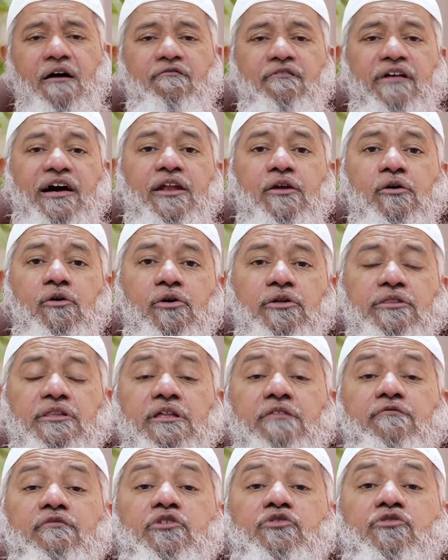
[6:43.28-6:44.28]
One
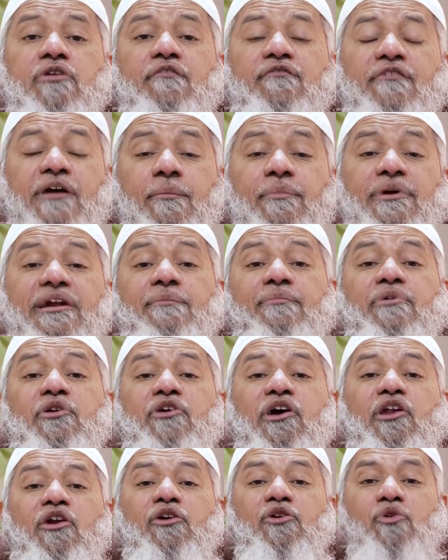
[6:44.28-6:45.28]
oath is which you have committed
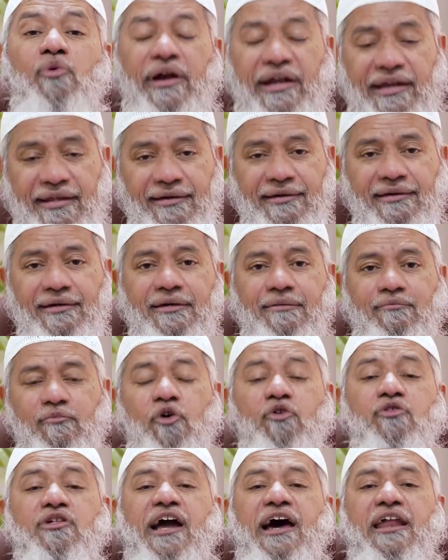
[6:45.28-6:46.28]
but you cannot do it
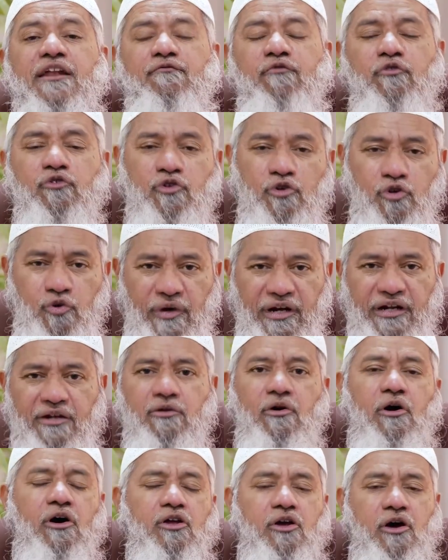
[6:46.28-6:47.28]
because you can't afford to do
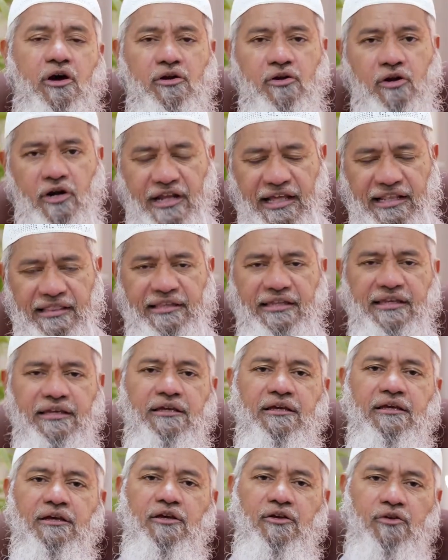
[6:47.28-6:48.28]
it, or you're not
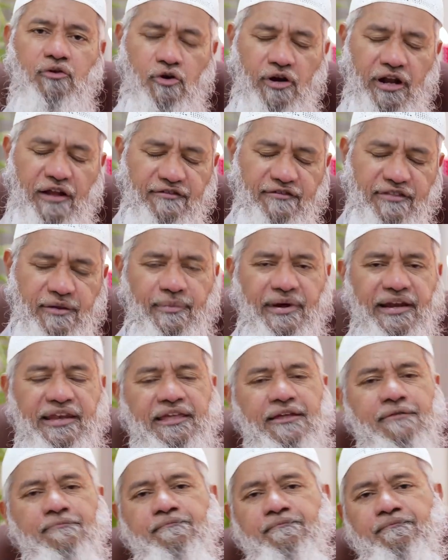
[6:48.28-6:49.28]
healthy, you don't have the
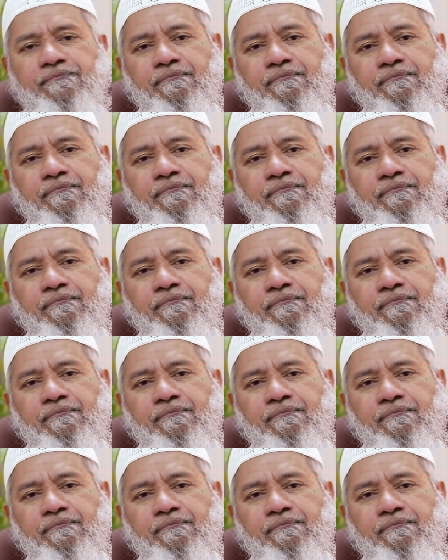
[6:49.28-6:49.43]
money.